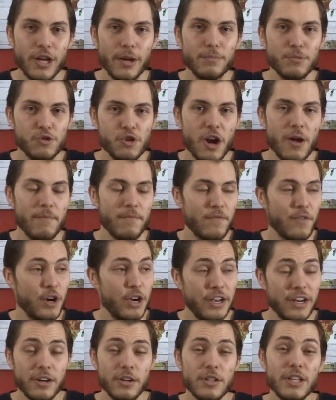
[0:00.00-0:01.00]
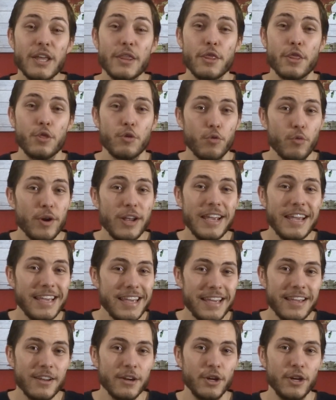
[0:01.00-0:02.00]
up Trump for nearly 3
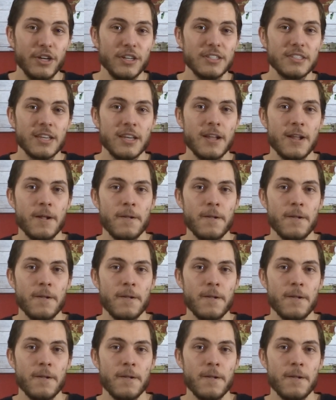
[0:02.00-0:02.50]
years.